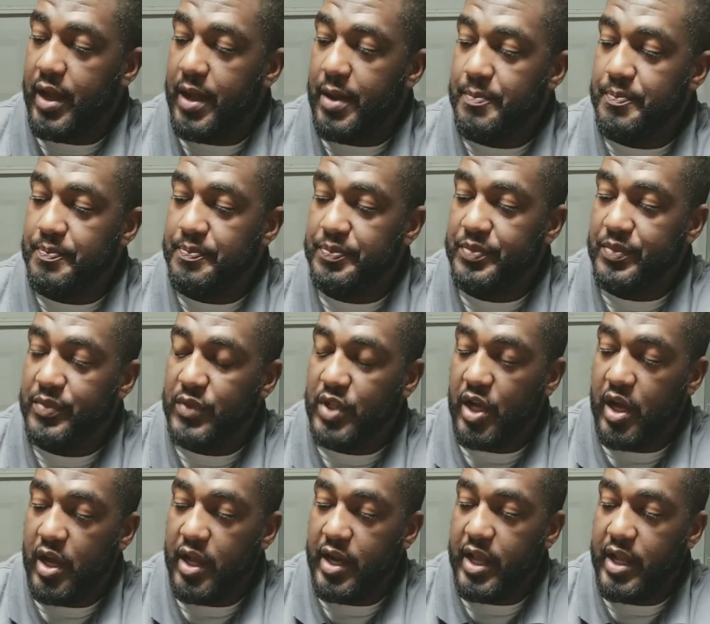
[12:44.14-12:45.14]

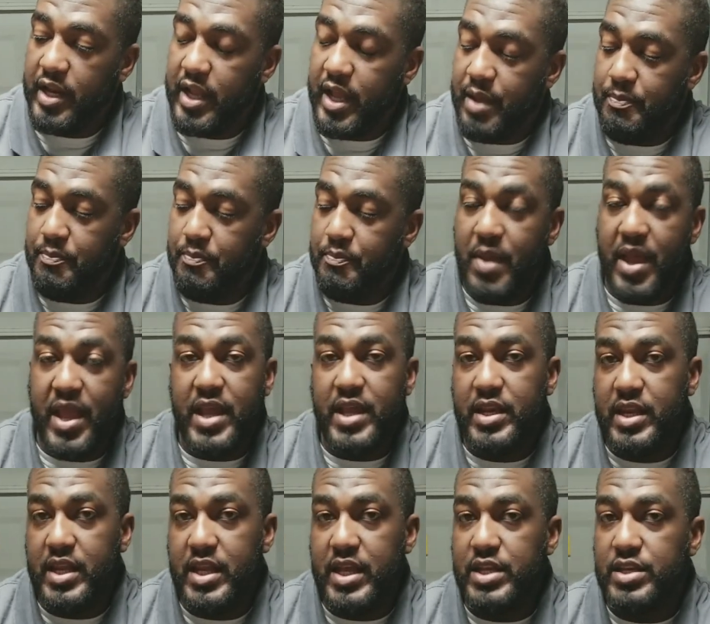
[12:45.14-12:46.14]
on it, it
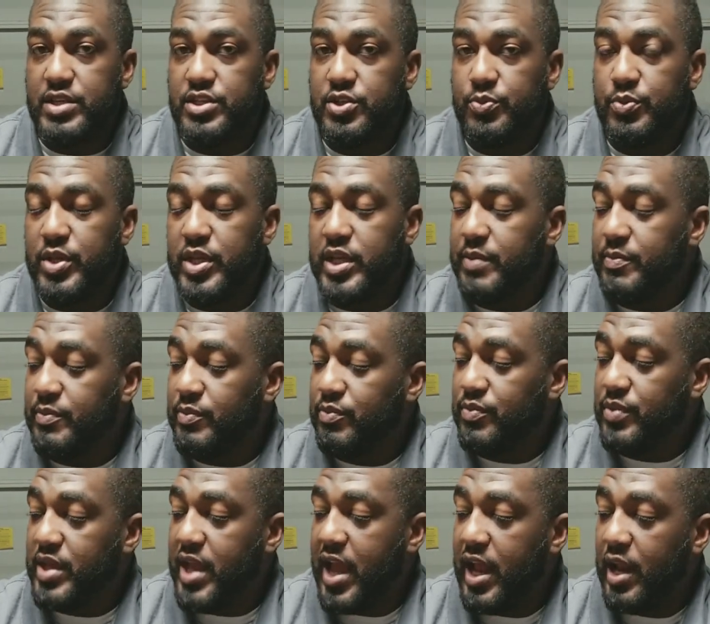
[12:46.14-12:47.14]
may need to
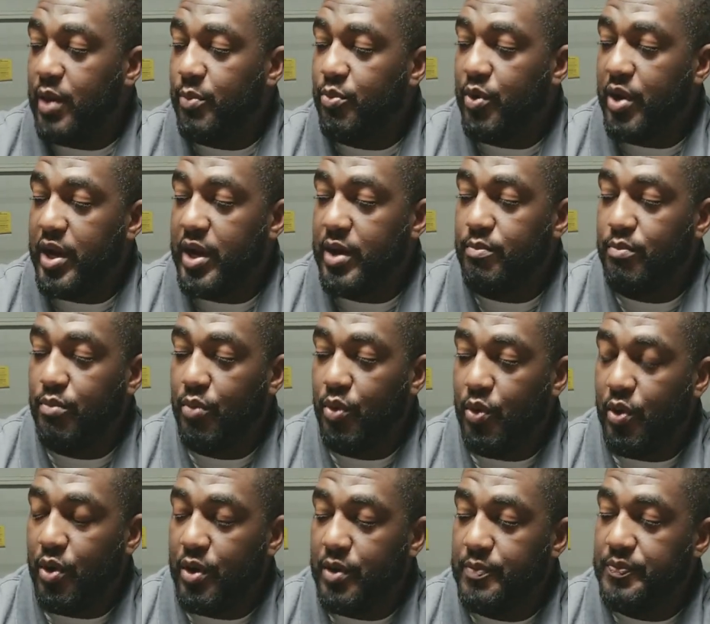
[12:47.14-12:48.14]
be
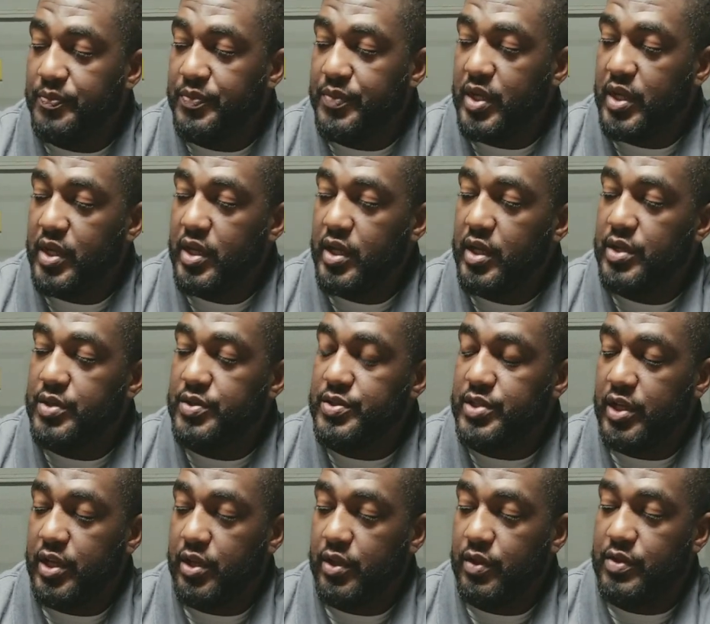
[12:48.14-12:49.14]
calibrated more.
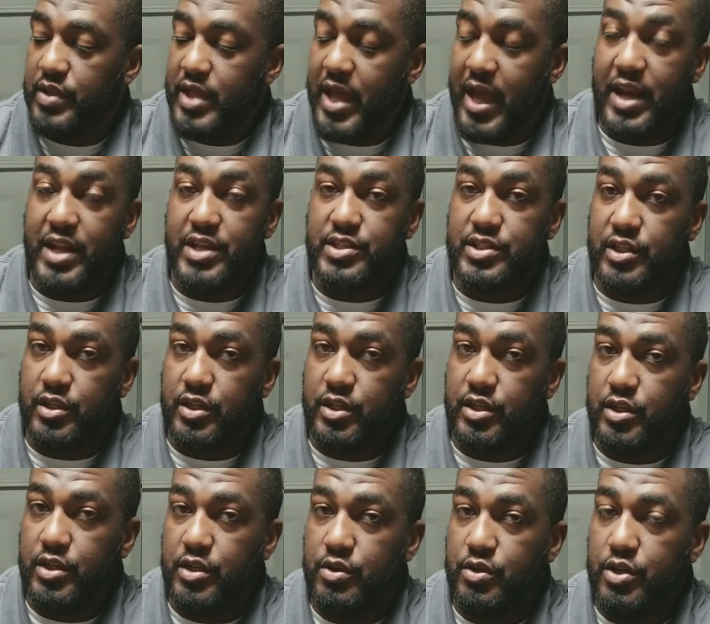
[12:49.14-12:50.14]
So that is
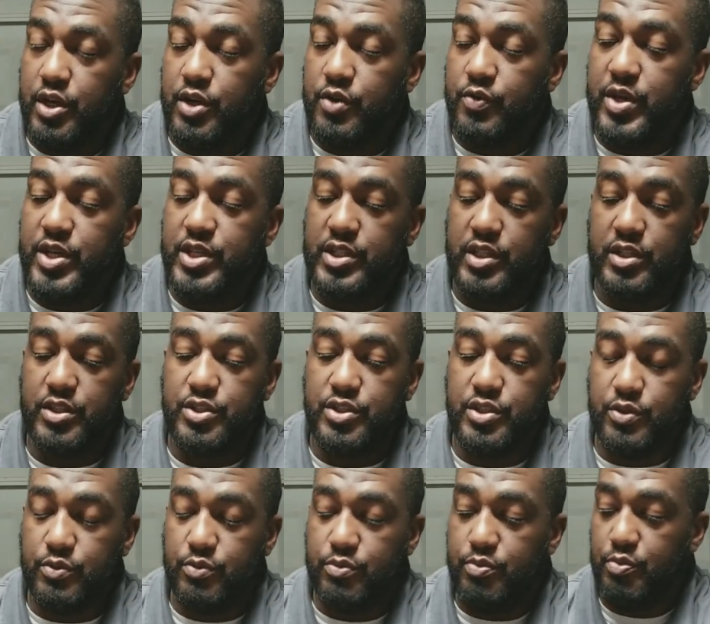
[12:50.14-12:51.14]
a good reason
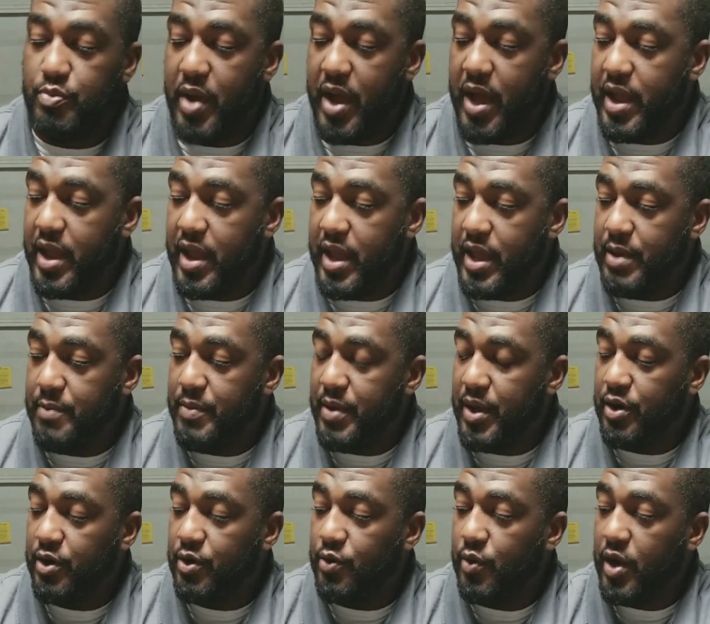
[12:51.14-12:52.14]
to buy
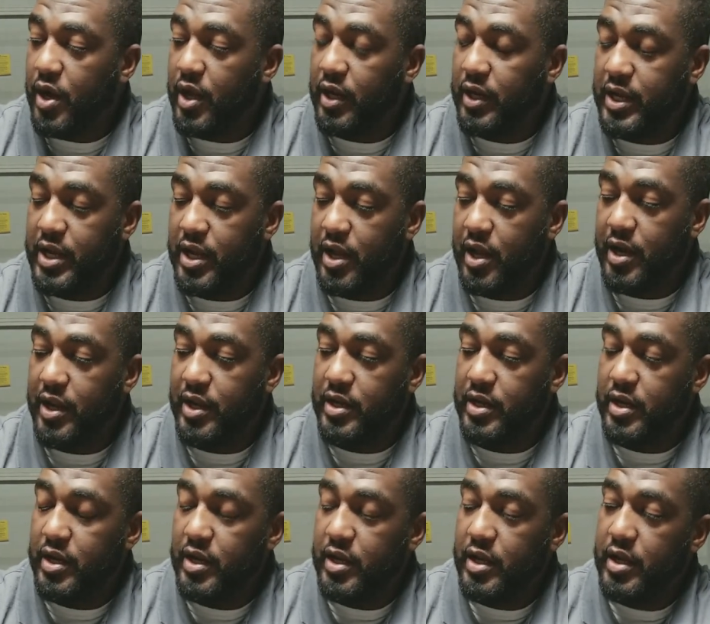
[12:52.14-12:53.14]
a better quality
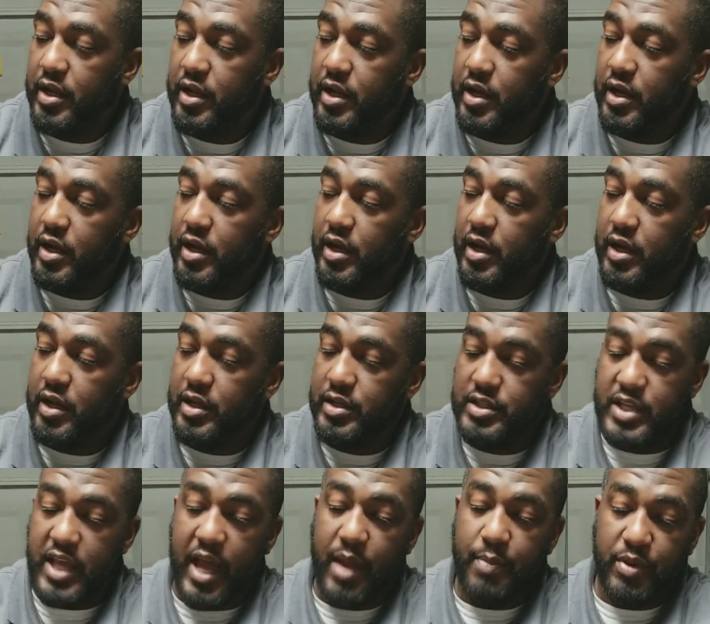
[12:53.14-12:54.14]
on it.
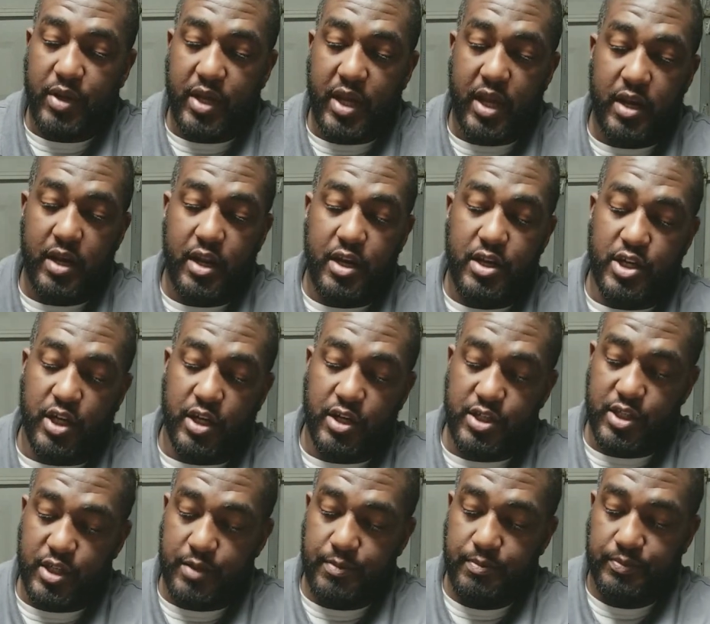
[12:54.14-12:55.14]
On top, again, the
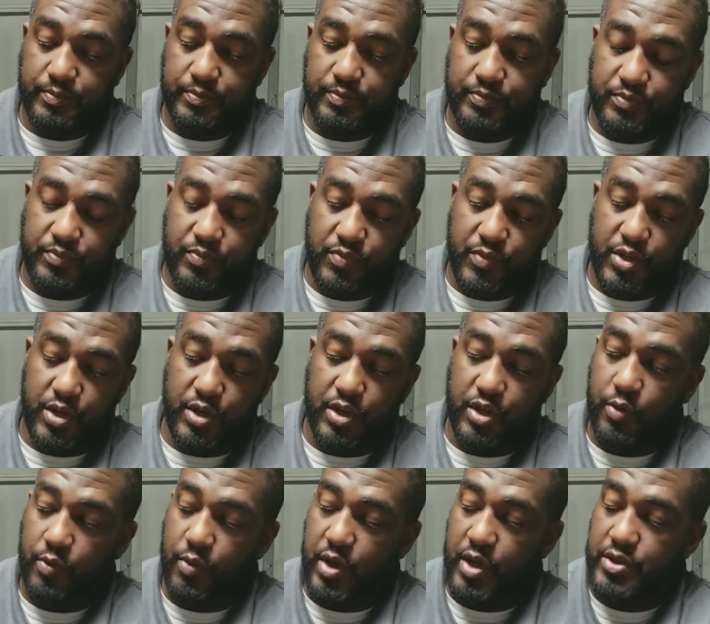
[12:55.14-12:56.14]
junction,
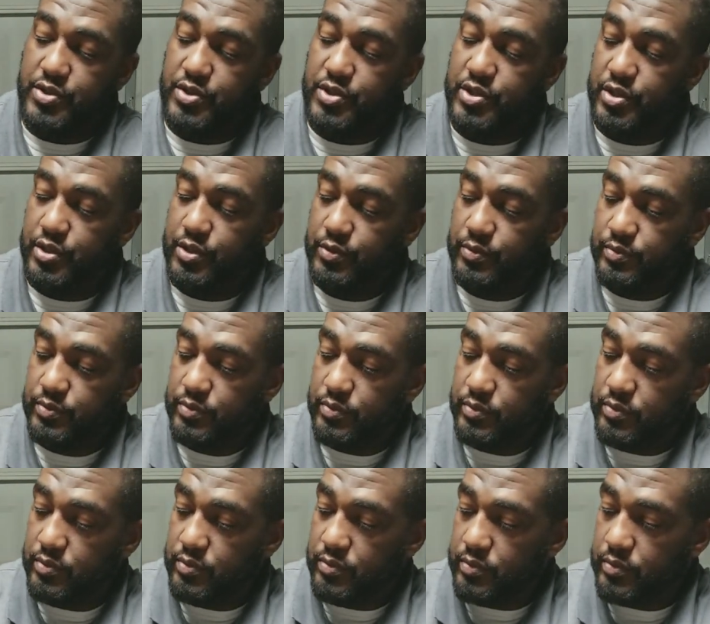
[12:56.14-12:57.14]
you're going to want to
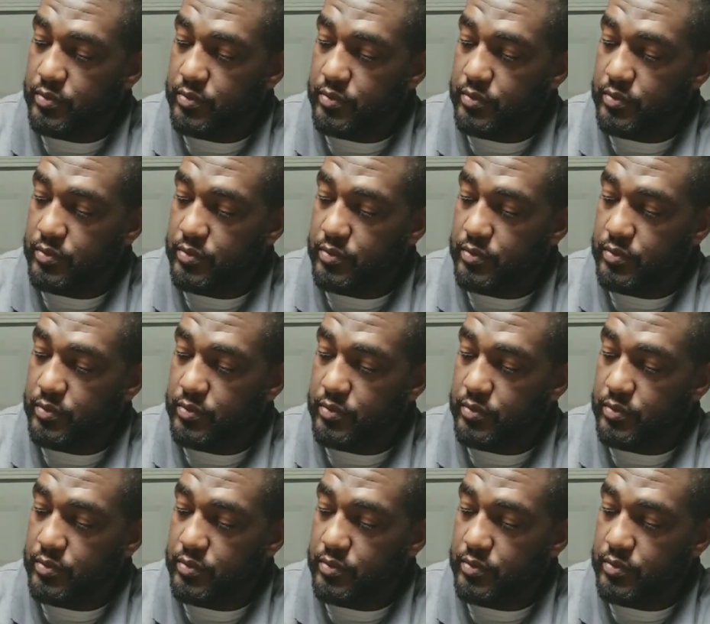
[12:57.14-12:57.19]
